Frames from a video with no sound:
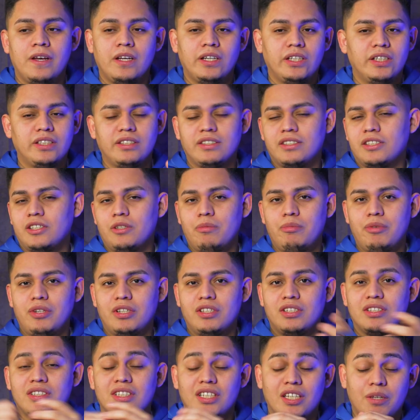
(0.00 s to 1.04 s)
it's gonna be
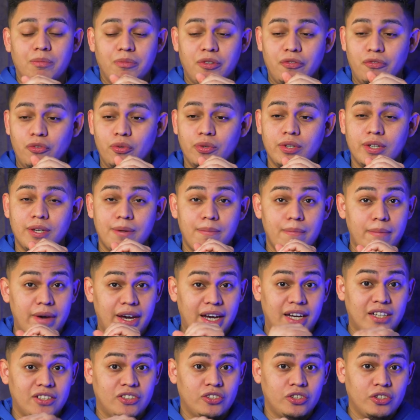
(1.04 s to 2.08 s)
the same. If you can
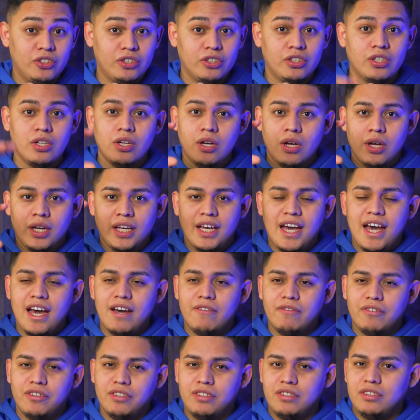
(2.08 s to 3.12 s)
master
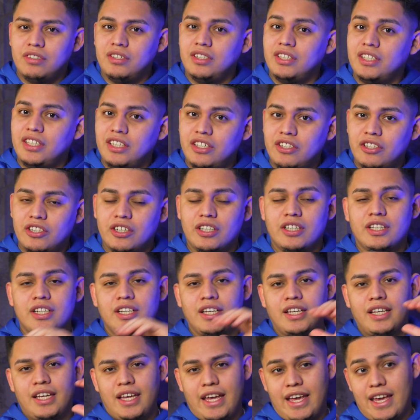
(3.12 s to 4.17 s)
having the gear
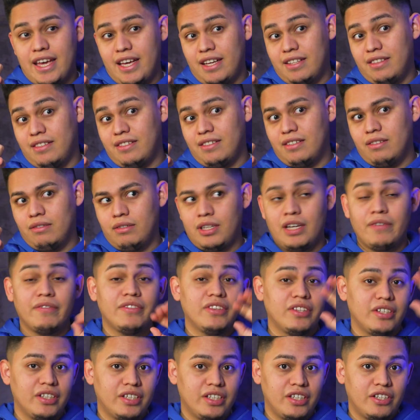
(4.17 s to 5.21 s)
and
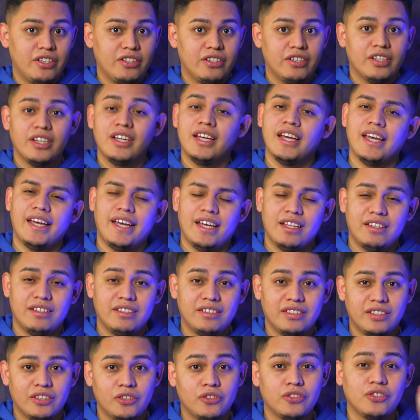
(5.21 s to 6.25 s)
the
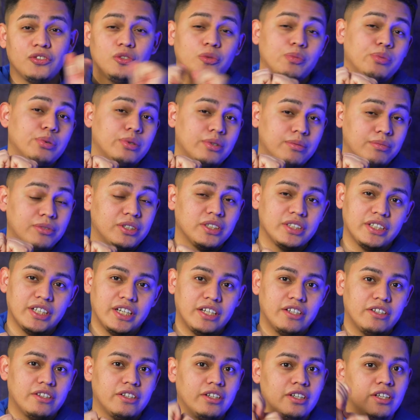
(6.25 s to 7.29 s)
skills, and you put them
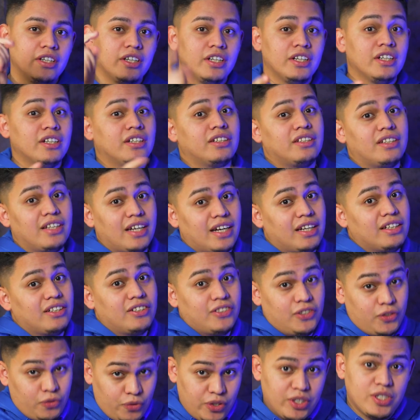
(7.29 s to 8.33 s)
together, that
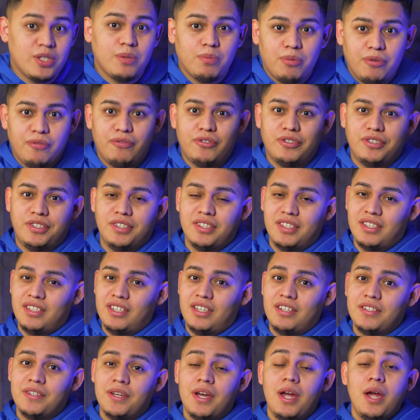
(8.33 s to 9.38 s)
is a recipe for
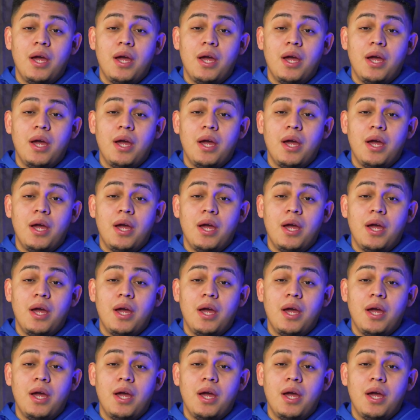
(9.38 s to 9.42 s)
success.